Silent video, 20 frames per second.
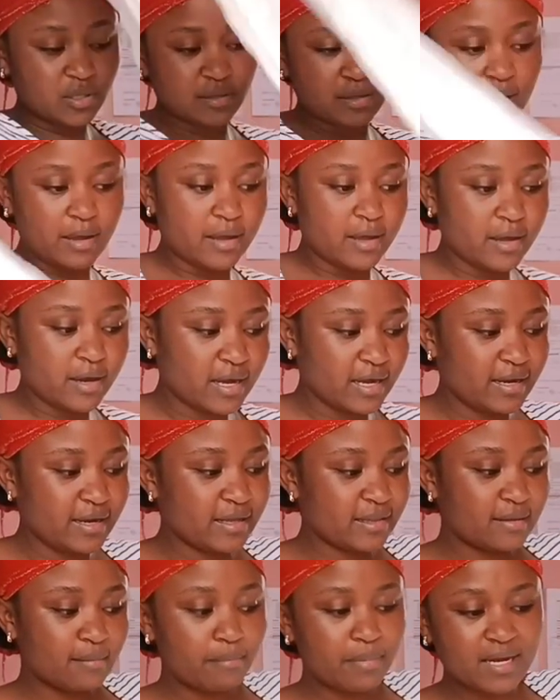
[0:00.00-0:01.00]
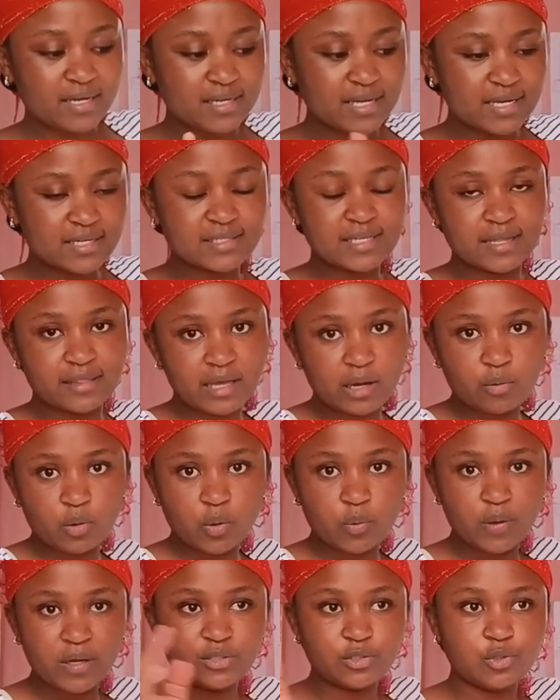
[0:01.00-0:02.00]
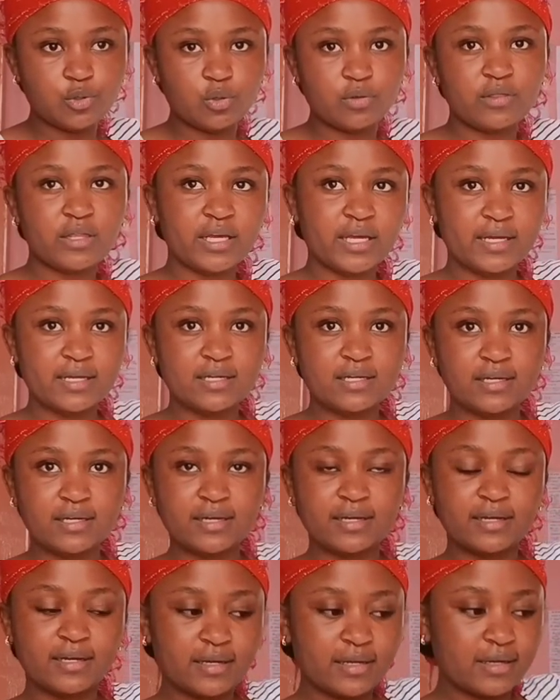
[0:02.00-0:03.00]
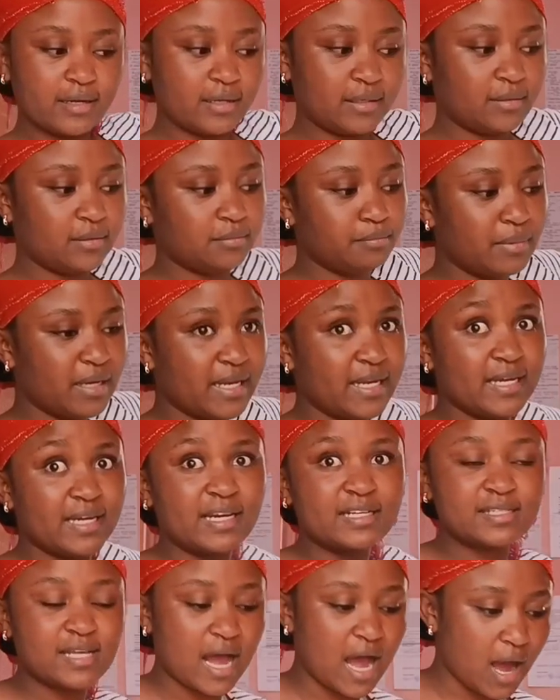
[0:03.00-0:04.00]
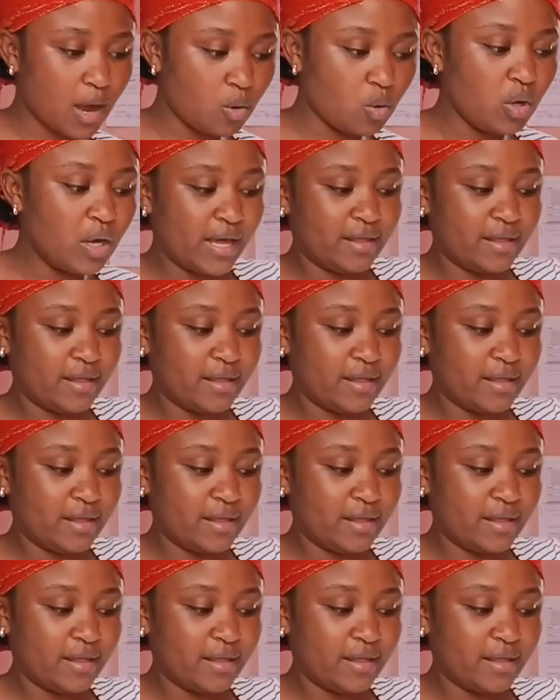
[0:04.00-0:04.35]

with the cleaning the beddings and then we will do the beddings howl